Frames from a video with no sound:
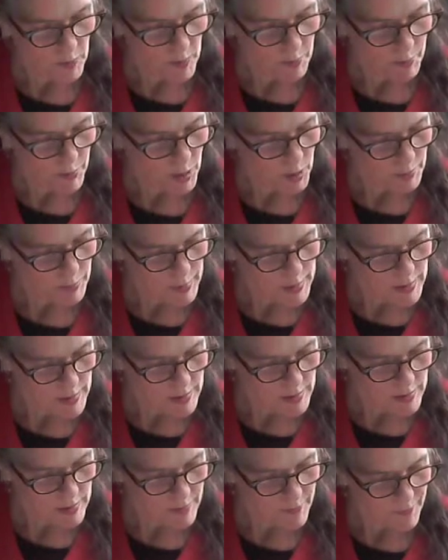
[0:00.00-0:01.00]
one
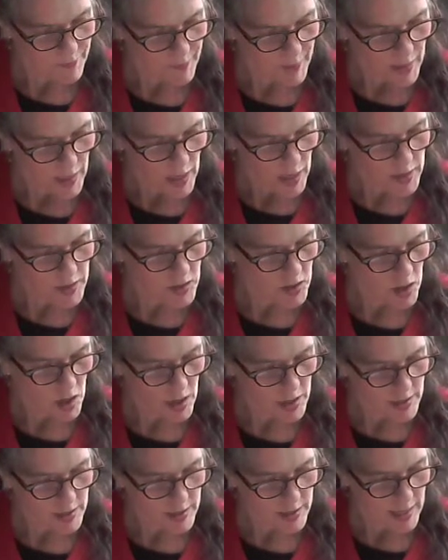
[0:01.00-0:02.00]
purpose. A
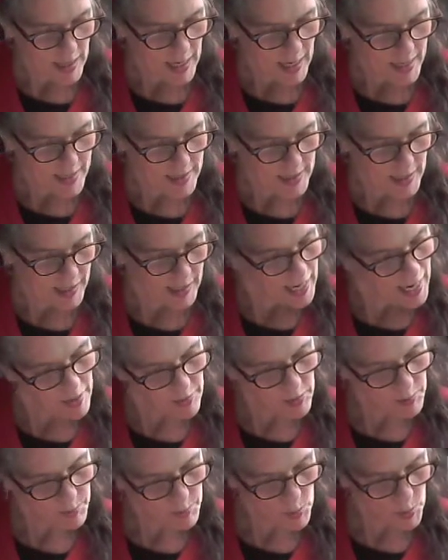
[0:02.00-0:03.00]
sauce that adds a
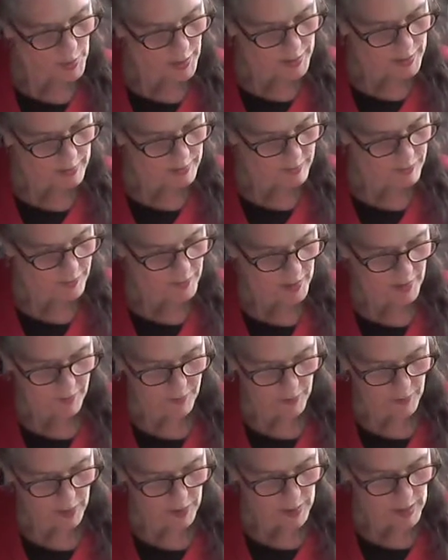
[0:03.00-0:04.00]
counterpoint
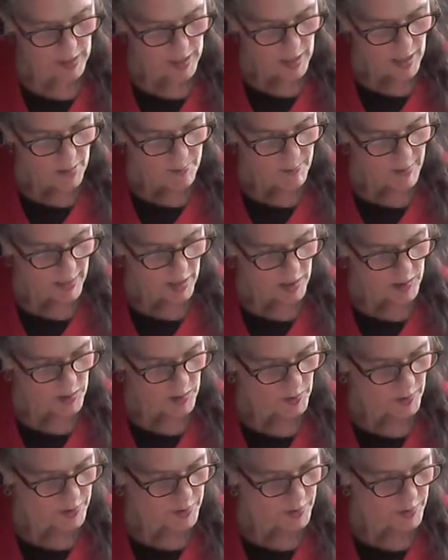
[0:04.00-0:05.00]
flavor may also
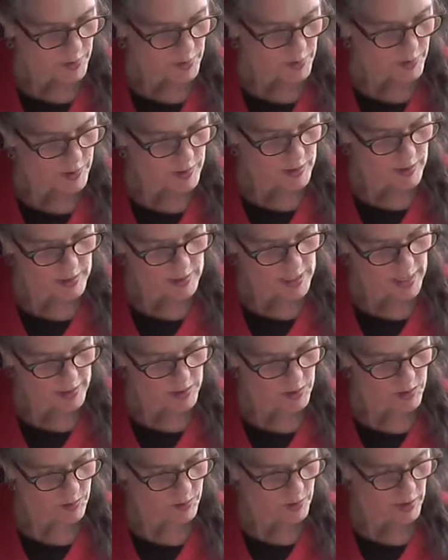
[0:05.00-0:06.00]
introduce
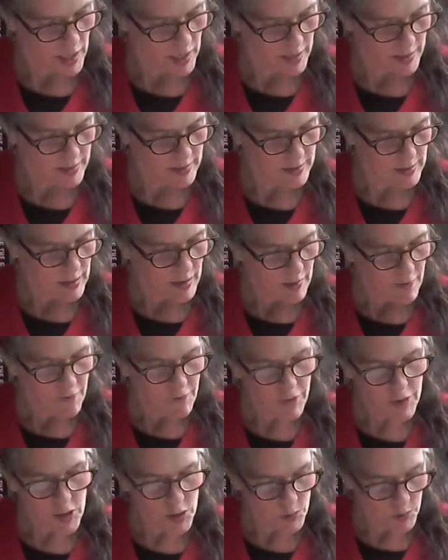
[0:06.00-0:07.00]
textural and
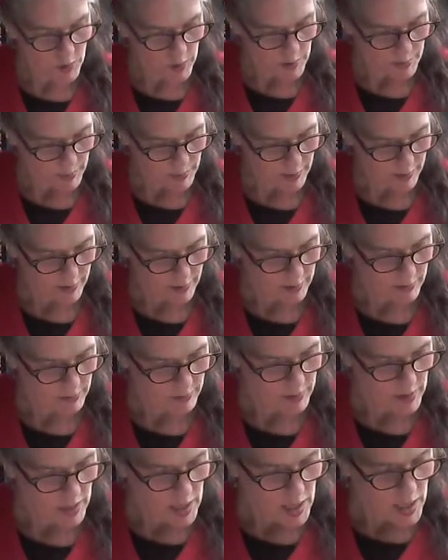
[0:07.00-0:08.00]
visual appeal.
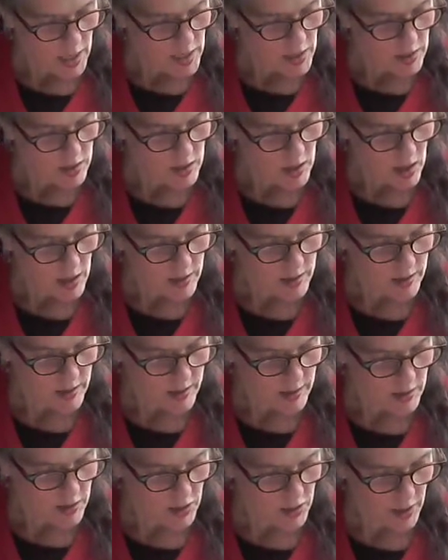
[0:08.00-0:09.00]

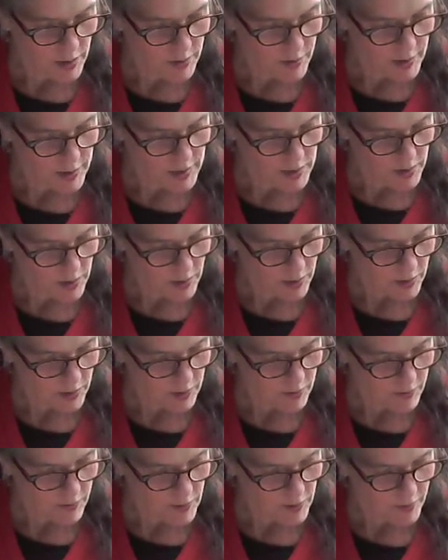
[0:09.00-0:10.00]
Sauces generally serve
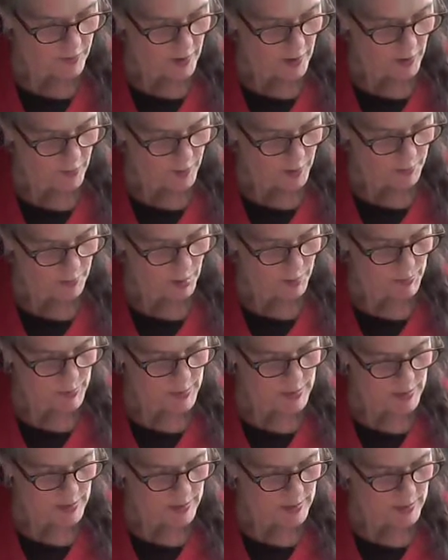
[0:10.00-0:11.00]
the following
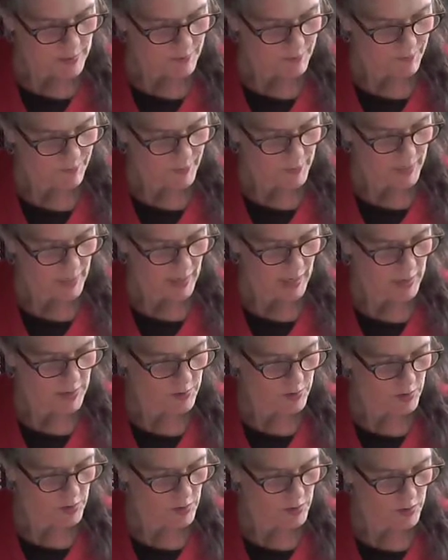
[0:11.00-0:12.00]
purposes. They
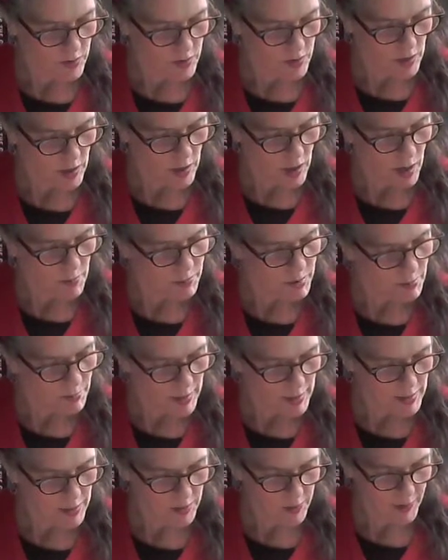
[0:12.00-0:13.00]
introduce a
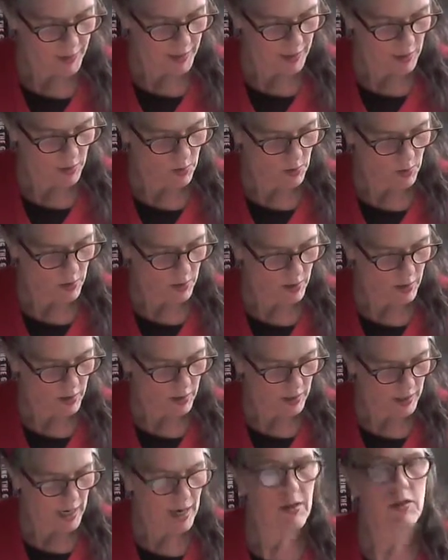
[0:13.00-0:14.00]
complementary or
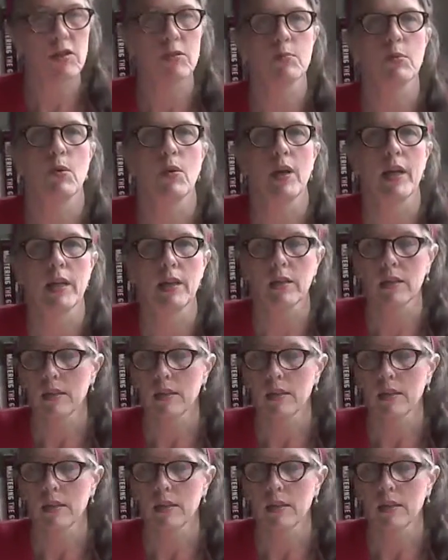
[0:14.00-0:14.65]
counterpoint.